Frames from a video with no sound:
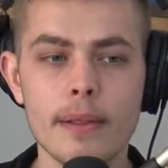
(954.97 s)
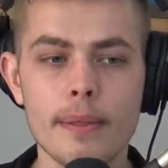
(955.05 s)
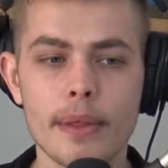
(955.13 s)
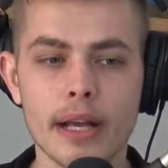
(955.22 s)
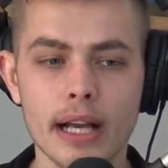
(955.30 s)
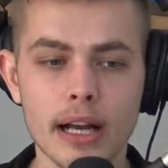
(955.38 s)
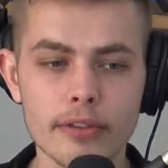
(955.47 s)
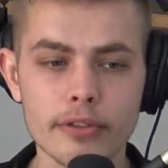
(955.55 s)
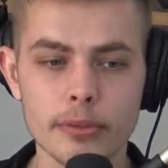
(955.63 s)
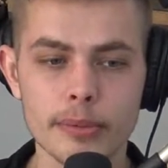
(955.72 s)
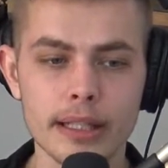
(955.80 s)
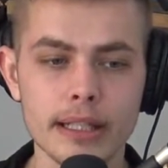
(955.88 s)
the
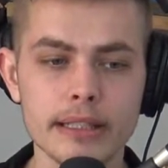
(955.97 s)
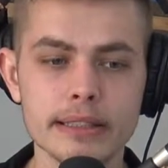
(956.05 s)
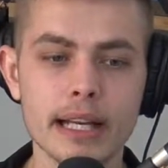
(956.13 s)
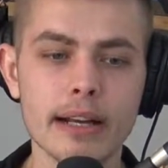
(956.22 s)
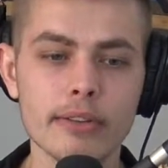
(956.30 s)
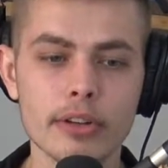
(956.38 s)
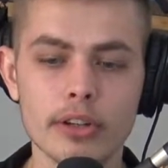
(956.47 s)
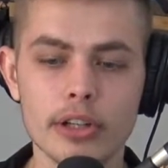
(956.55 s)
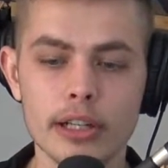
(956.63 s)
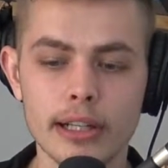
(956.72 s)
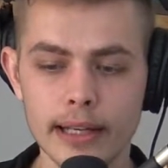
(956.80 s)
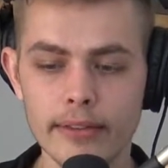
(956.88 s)
government is ever
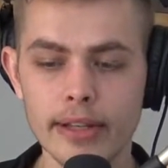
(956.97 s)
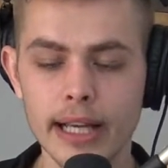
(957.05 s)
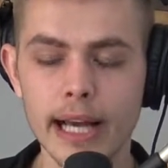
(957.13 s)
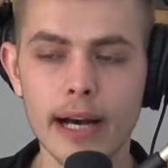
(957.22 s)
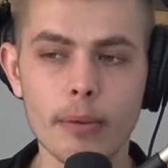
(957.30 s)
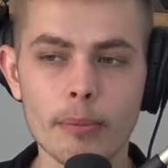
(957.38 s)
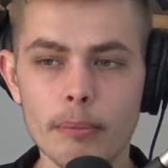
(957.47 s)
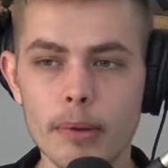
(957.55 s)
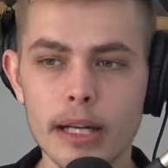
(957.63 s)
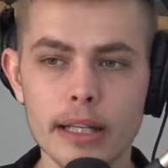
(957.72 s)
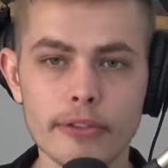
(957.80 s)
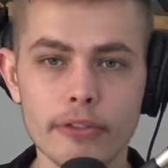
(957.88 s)
giving out
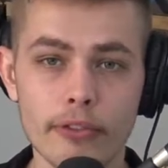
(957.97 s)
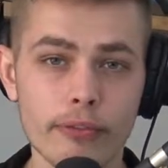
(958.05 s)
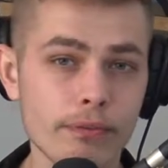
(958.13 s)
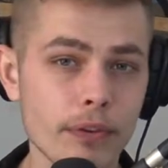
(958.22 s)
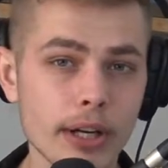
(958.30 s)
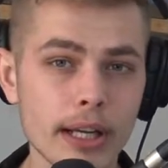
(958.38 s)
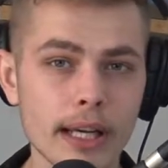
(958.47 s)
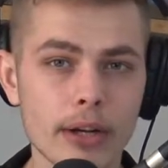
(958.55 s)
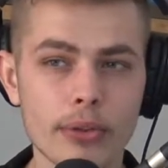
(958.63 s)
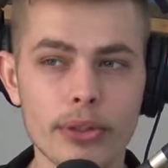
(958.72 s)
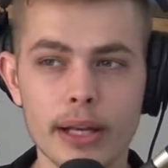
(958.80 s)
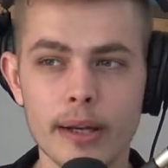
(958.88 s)
money for free. I don't
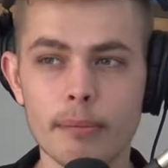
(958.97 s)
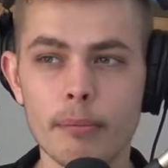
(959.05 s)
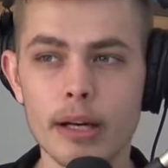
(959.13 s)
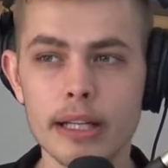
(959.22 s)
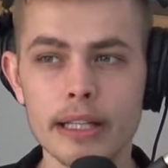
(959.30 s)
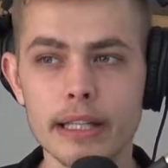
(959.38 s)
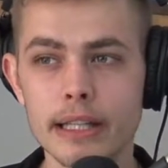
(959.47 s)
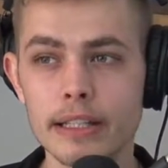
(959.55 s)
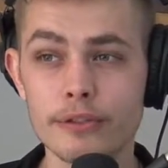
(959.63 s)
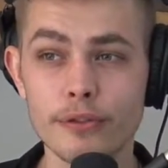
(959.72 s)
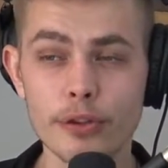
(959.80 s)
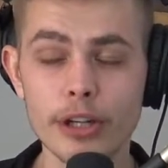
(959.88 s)
think money is
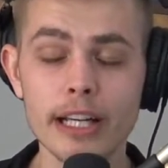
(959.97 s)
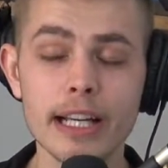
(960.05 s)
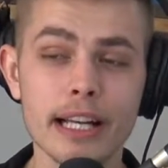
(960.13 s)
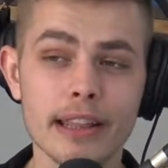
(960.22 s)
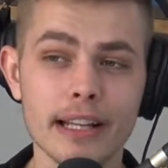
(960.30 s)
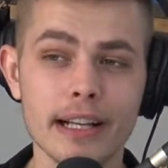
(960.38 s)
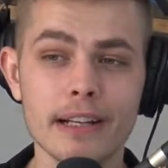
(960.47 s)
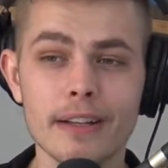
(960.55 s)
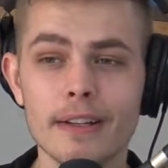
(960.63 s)
free. I think